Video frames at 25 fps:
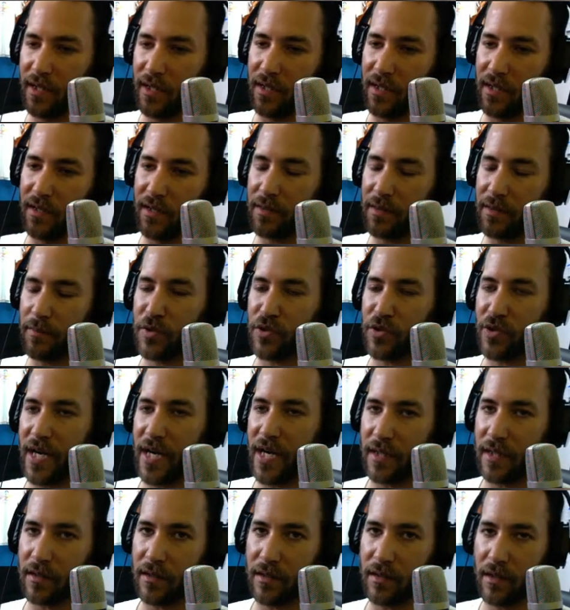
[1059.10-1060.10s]

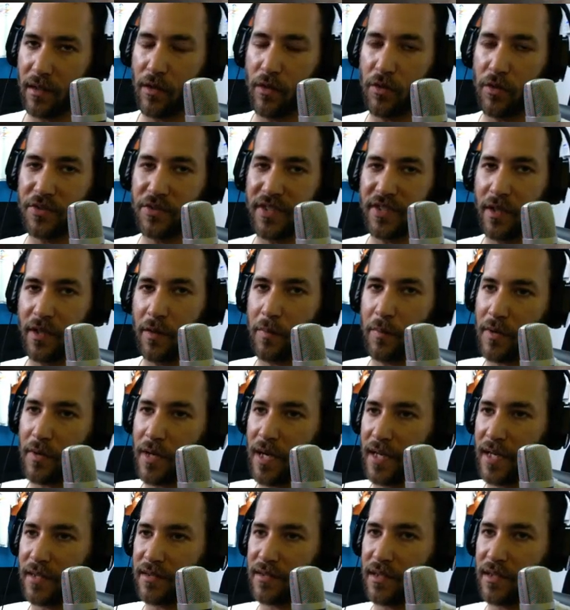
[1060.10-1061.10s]
subtract the wholesale
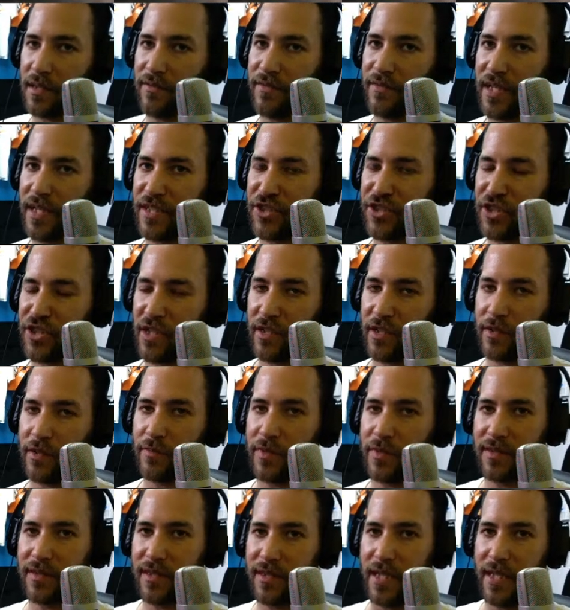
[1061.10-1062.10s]
price of that shirt and
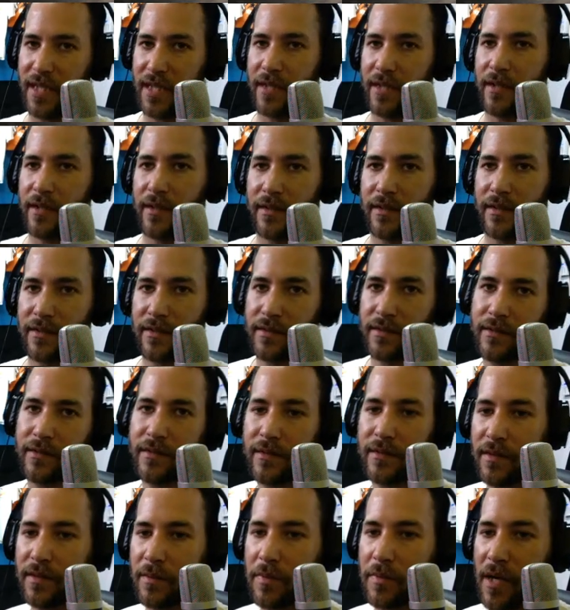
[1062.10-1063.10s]
we say, here's
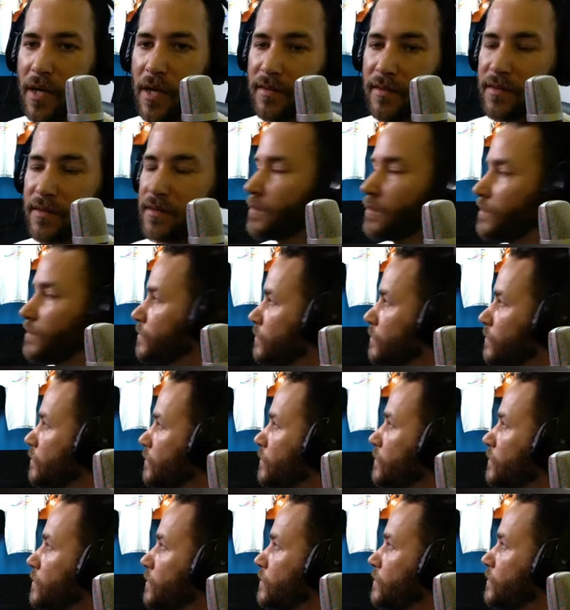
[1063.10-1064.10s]
the price.
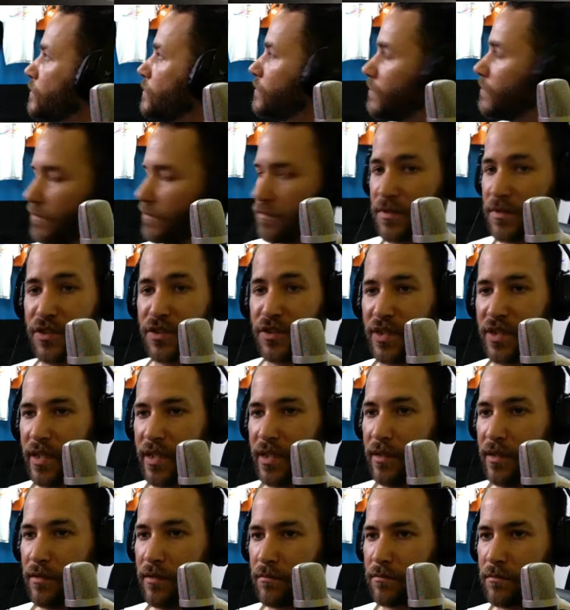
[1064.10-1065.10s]

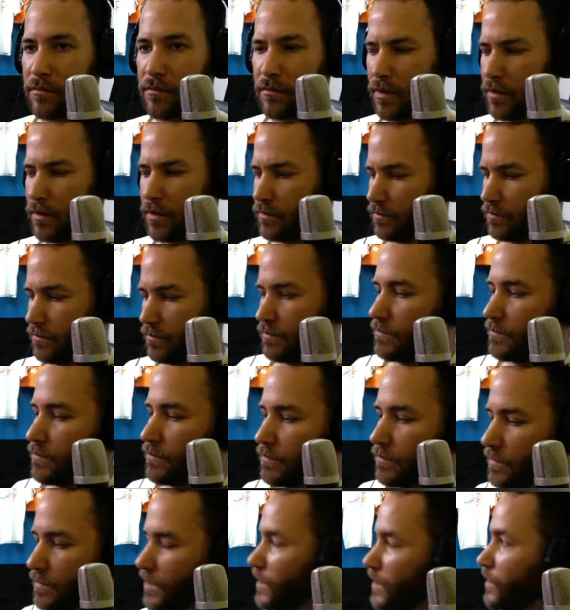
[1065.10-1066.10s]
Shannon, what?
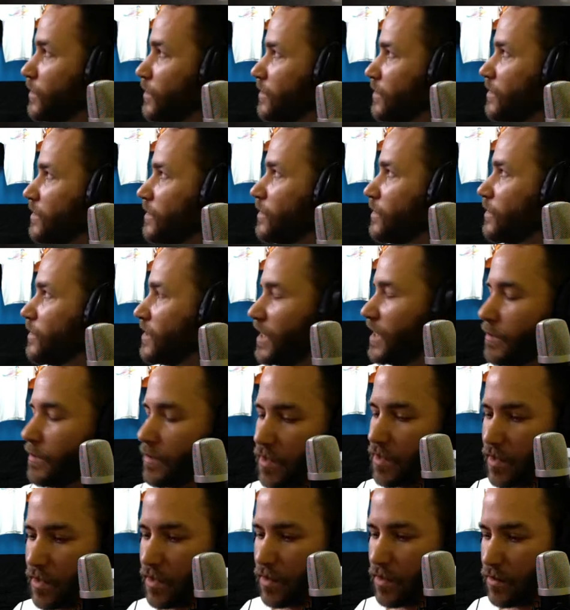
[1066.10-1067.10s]
Uh, you, you I, seem
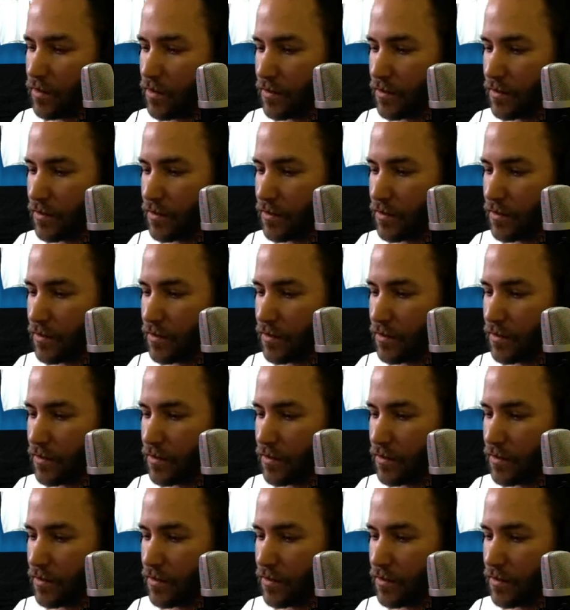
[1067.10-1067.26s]
a little.